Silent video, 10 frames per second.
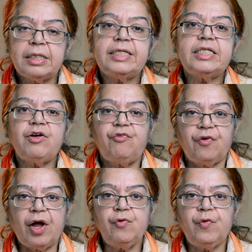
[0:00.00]
This is a
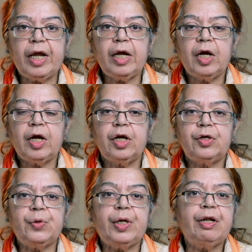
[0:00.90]
fun way
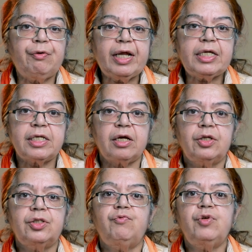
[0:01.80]
to increase
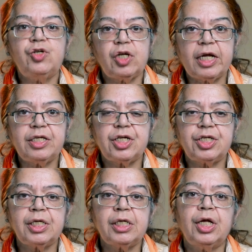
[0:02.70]
the
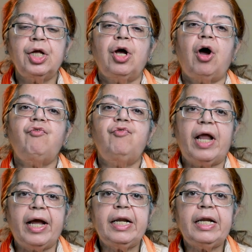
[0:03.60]
visualization of
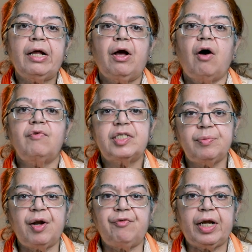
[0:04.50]
line of
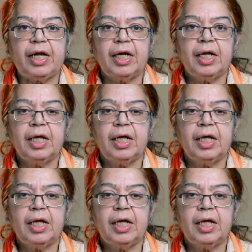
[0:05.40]
symmetry.